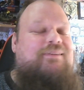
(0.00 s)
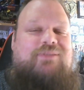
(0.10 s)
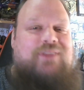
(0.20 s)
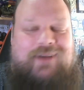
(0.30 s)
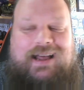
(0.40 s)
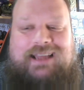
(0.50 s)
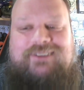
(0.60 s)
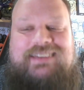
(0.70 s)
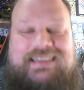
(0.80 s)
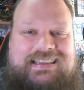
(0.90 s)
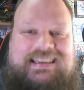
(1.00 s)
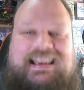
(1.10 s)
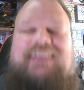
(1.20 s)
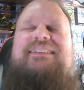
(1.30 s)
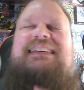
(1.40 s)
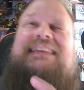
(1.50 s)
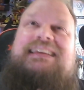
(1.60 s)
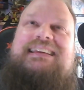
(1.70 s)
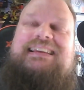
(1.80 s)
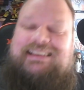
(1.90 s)
No, I don't need it. I don't
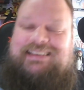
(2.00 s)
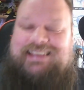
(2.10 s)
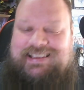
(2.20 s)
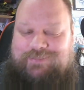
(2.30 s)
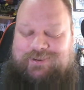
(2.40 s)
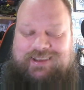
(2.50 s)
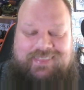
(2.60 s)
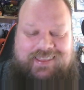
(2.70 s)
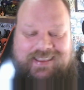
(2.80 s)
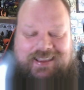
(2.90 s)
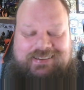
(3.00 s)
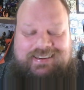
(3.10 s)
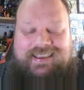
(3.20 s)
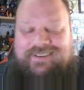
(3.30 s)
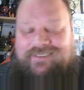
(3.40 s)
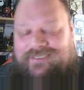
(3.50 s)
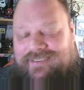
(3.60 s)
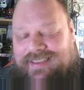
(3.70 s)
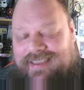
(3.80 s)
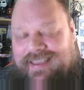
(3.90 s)
need a teaspoon. I think a knife,
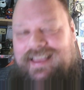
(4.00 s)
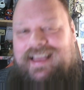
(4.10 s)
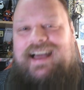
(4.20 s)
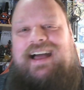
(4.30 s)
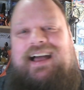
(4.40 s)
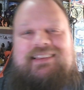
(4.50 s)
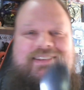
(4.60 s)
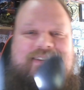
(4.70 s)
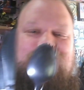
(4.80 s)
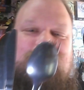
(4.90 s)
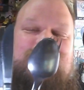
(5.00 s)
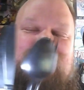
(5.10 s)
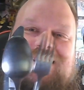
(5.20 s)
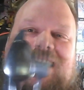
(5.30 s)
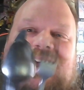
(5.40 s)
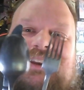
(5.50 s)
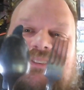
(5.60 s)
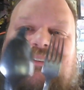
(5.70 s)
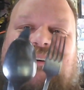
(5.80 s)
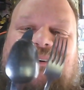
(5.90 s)
a spoon, and a
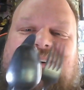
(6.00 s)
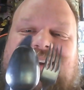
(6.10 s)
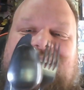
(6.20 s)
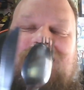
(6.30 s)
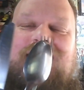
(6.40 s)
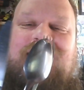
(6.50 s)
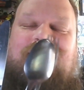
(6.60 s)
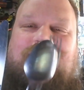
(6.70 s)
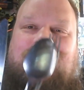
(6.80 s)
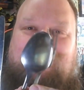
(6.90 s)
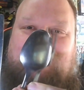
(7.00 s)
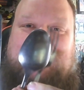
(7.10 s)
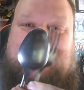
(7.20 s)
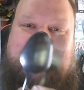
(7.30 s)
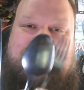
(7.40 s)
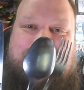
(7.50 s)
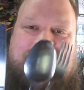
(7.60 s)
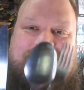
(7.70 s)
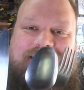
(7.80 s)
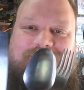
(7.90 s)
fork are plenty to be
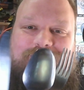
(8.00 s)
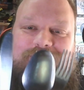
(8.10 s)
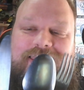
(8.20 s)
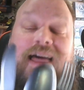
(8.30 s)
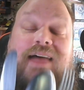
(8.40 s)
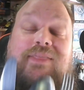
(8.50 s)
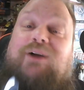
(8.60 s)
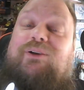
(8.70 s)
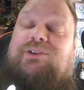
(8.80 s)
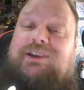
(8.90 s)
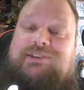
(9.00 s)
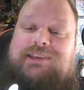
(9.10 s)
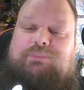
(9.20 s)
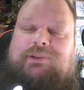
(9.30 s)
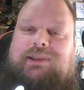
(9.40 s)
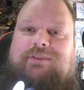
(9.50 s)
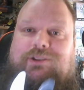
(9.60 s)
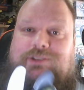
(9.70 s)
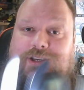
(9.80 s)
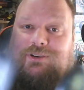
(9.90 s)
getting on with. They also said, well, now you've
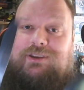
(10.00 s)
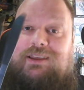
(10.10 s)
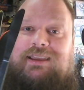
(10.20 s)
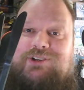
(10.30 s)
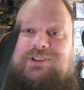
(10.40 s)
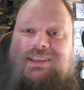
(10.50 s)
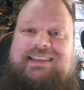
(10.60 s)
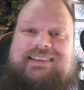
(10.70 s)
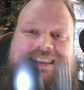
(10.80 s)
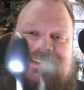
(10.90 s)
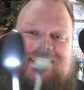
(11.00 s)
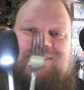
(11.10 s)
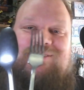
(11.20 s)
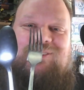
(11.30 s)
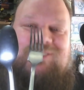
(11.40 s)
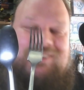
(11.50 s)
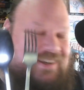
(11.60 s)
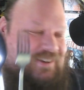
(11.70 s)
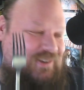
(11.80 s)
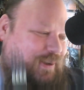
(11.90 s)
got two knives, surely you need to get two forks and
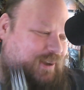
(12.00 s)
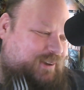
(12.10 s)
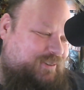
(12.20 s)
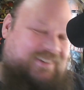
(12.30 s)
two spoons.